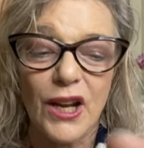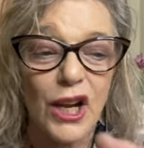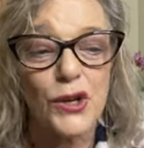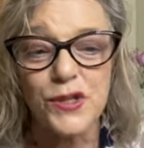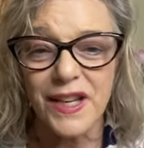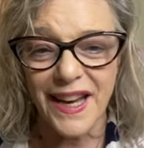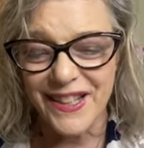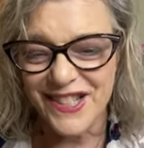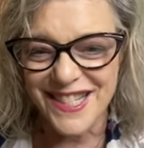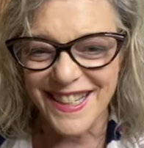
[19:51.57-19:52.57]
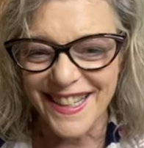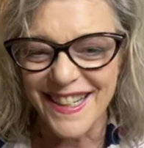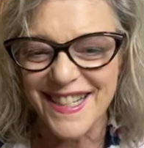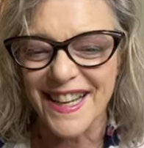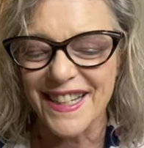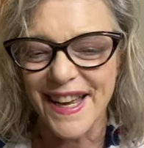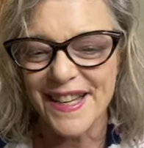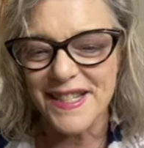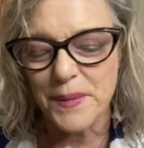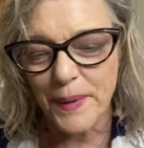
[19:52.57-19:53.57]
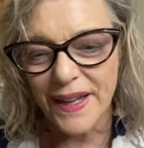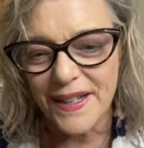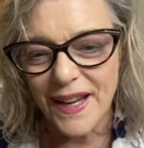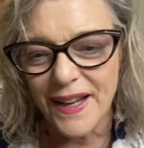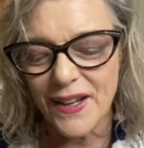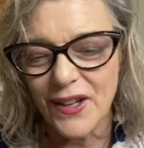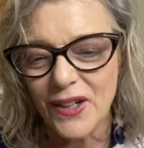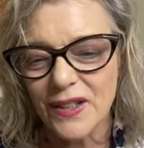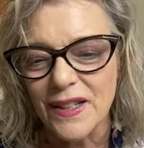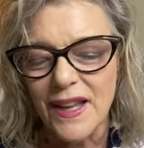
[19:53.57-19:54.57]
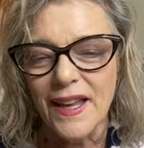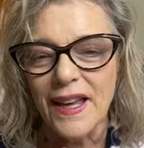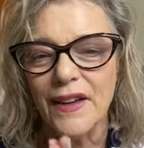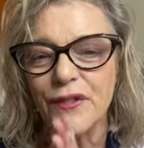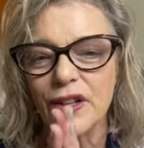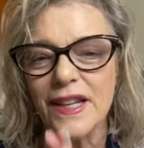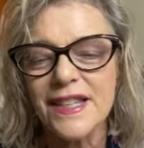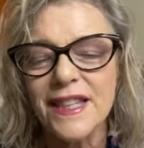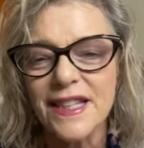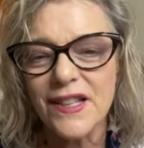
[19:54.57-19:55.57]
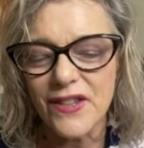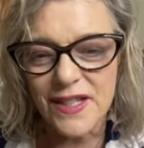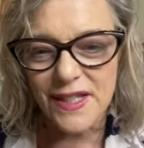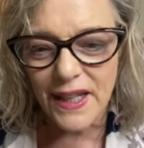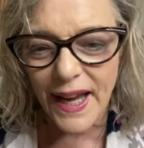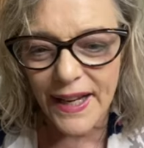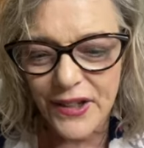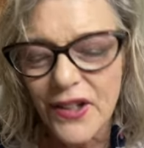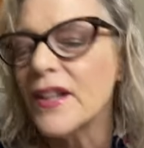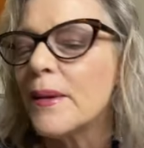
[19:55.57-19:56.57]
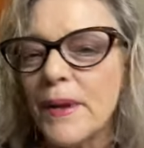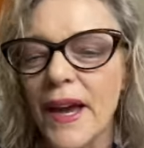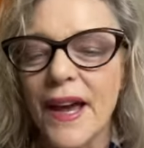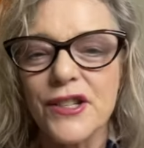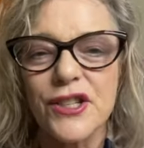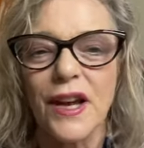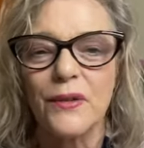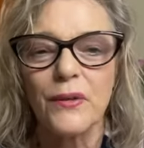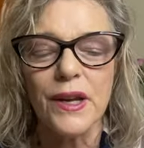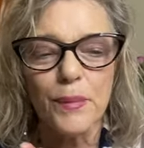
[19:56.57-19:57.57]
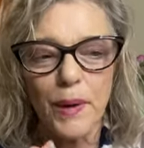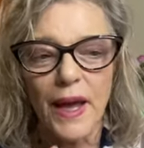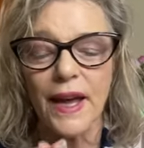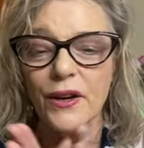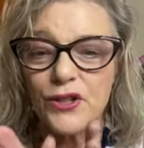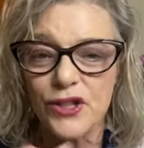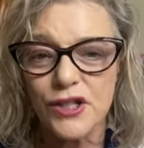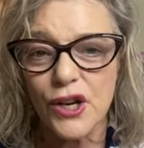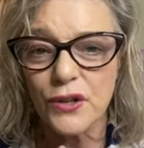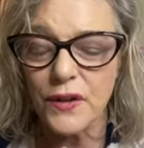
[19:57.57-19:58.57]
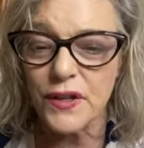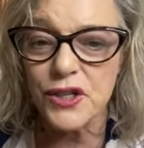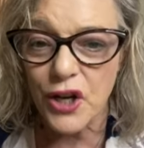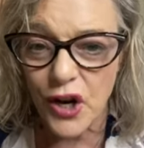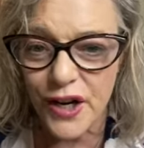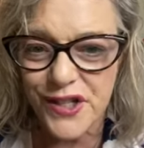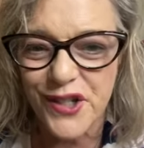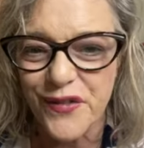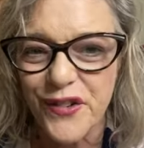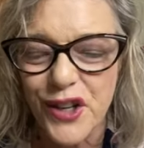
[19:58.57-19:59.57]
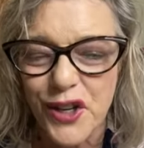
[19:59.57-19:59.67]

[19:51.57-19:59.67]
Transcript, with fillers: close the energy, take a nice deep inhale If you're listening to this later, give me a hashtag replay, or just know that these cards are for